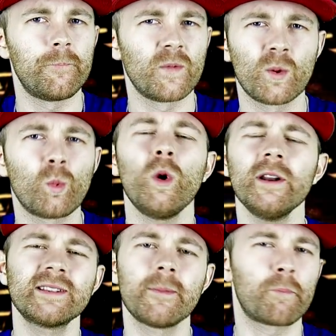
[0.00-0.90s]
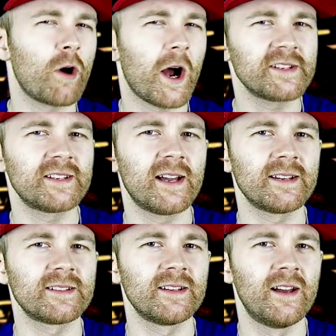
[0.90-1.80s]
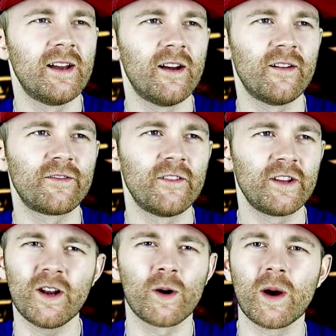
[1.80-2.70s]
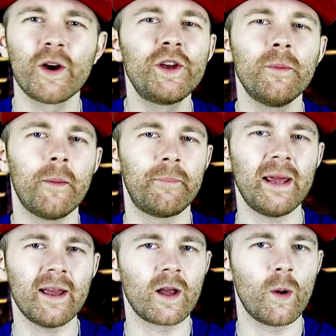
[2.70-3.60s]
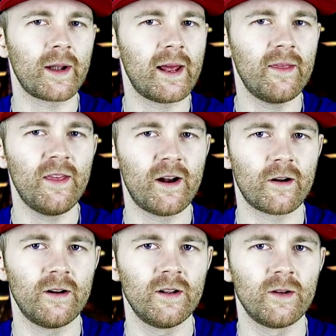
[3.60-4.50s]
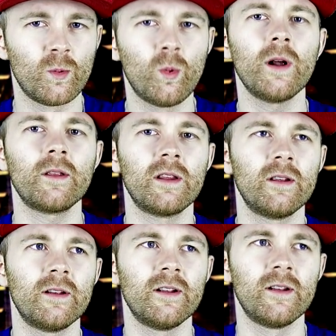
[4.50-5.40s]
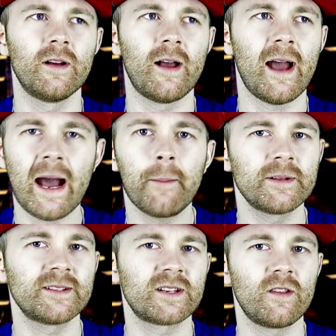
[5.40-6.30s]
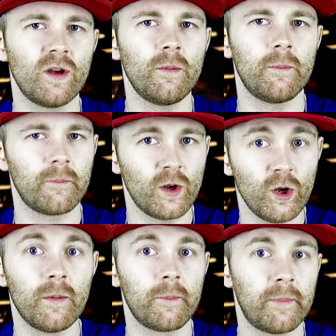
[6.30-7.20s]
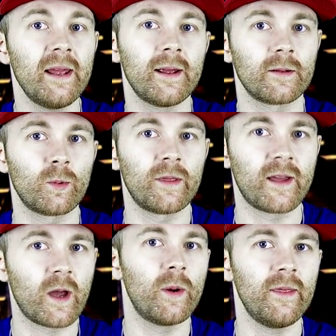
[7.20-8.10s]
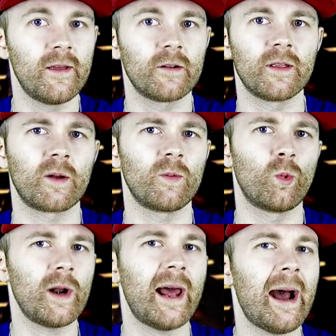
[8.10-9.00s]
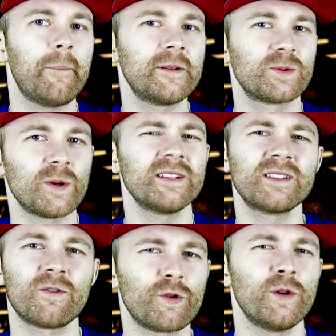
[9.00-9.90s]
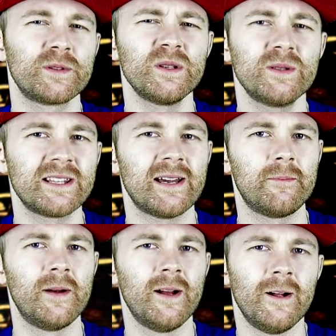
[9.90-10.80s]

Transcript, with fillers: what is the process of, you know, a human being going in there? What happens to the human human being when they go in there? Like, what happens? What does the room do to them